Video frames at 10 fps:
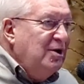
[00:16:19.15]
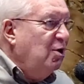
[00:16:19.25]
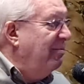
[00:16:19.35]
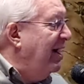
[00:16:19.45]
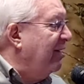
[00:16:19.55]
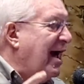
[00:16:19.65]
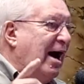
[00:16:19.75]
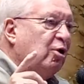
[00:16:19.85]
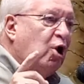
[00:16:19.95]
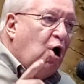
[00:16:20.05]
no matter
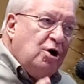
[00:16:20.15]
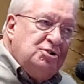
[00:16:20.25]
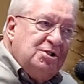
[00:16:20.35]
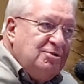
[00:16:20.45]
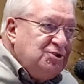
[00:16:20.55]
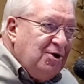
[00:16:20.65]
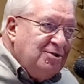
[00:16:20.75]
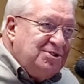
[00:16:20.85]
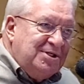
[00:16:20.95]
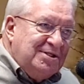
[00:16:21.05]
how large their
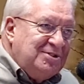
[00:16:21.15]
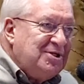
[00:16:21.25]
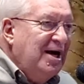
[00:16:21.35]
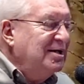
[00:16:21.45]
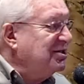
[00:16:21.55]
church is,